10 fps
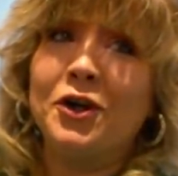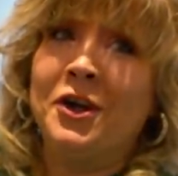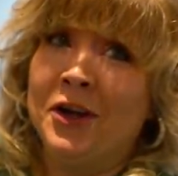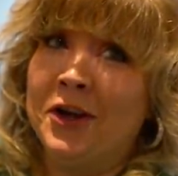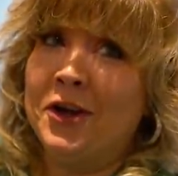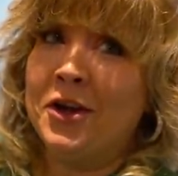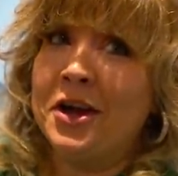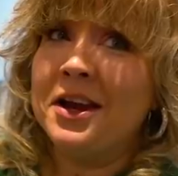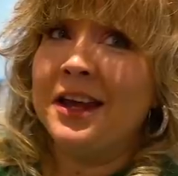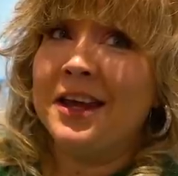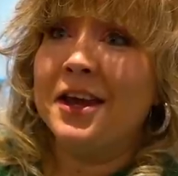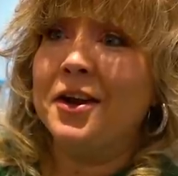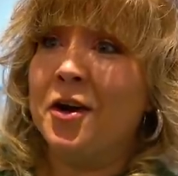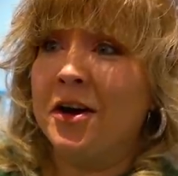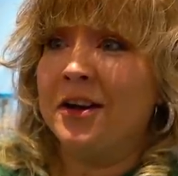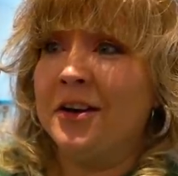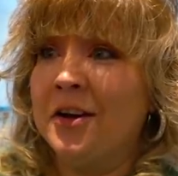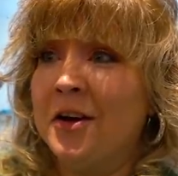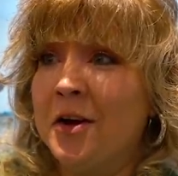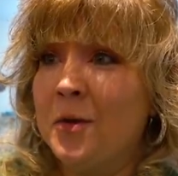you're going to get on,
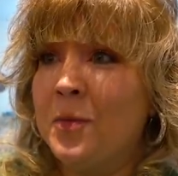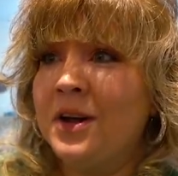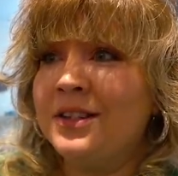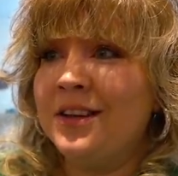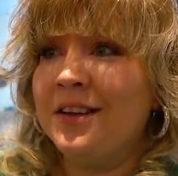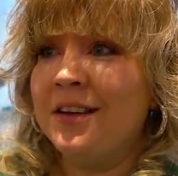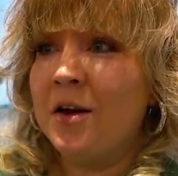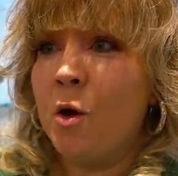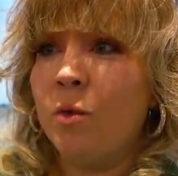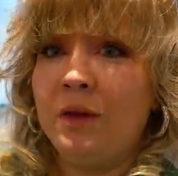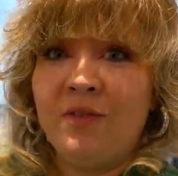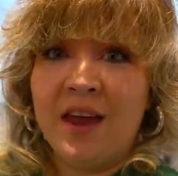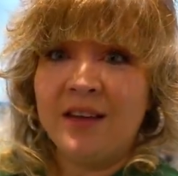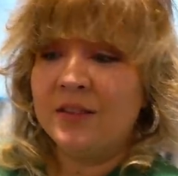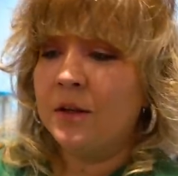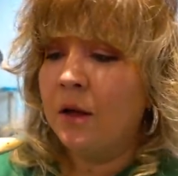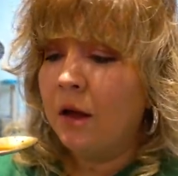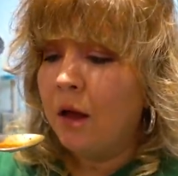what is it, OnlyFans?